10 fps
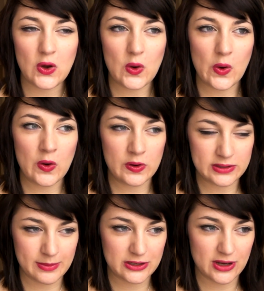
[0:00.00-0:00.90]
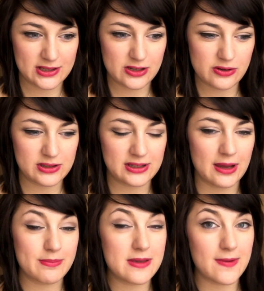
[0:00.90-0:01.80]
or something translucent
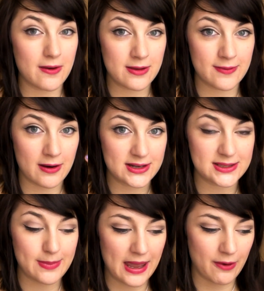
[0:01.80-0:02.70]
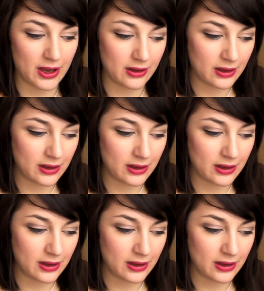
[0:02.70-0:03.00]
and be very, very sparing.